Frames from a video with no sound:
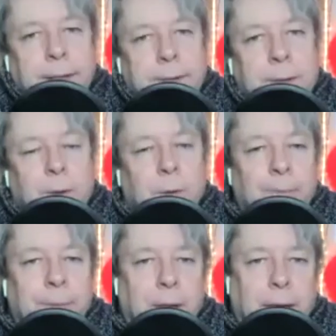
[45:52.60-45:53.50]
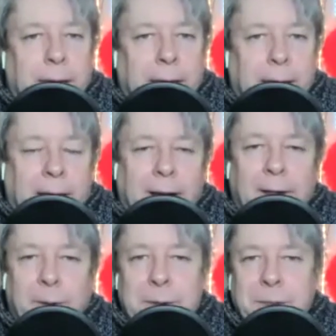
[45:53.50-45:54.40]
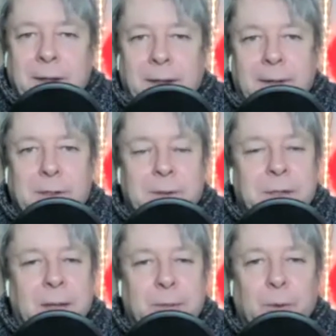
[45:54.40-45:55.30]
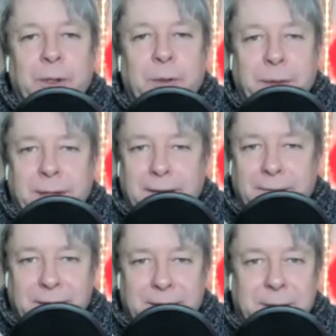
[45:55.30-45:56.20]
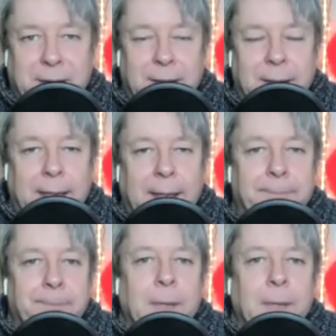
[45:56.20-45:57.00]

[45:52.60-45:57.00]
So just tell me what you think of this then. That